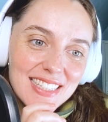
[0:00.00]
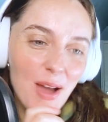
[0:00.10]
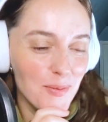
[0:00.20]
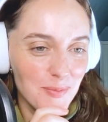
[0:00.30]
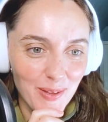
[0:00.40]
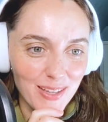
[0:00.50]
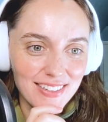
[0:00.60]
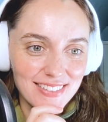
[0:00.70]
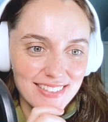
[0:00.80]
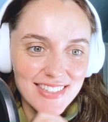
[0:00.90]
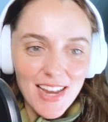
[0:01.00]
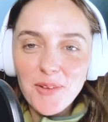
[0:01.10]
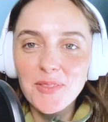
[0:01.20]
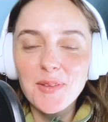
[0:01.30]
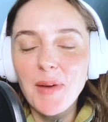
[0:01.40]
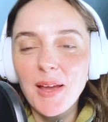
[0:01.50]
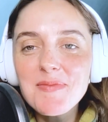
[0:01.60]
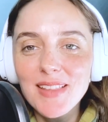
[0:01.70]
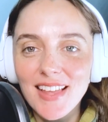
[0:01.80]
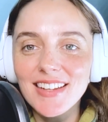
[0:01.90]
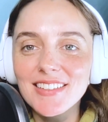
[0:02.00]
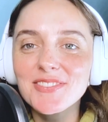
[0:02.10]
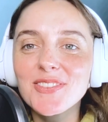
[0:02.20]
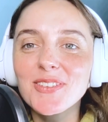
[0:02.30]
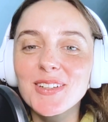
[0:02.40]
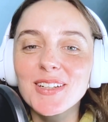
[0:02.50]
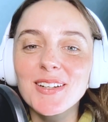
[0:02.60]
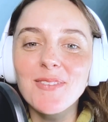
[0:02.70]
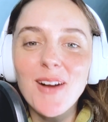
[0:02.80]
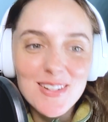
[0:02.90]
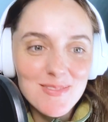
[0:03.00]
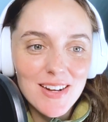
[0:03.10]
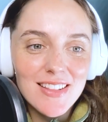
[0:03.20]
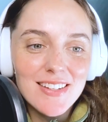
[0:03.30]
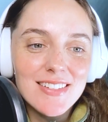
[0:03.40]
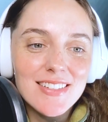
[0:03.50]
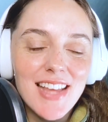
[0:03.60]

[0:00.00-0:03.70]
coming down the pipeline for Walker Brothers.